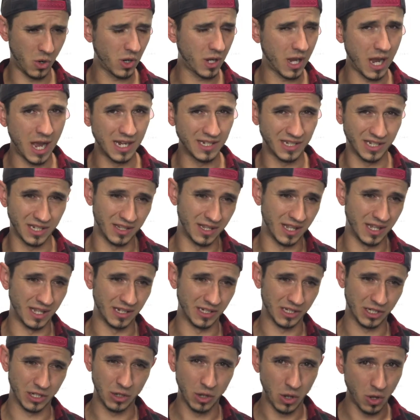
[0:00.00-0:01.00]
kinds of
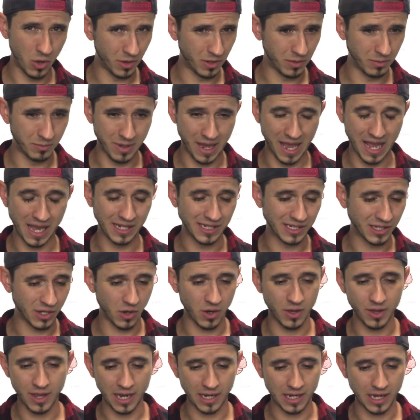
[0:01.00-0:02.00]
things, clothing banks,
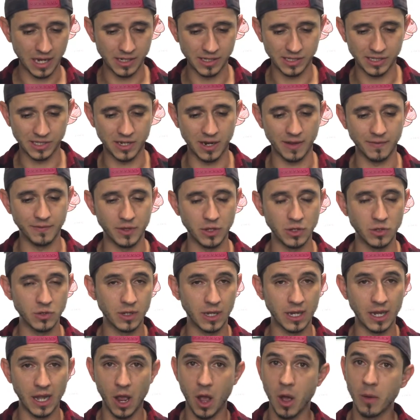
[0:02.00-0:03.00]
all that kind of stuff that you
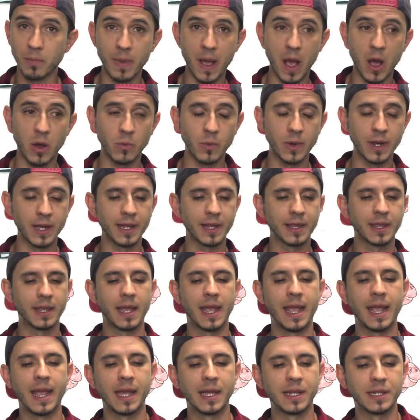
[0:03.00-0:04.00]
can help out with.
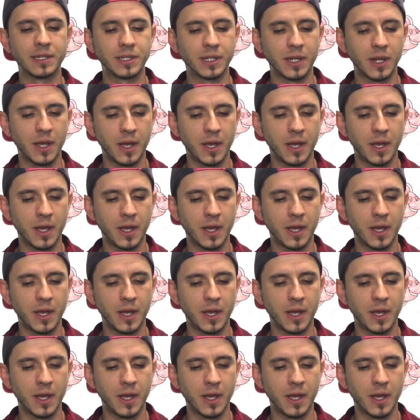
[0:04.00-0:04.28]
And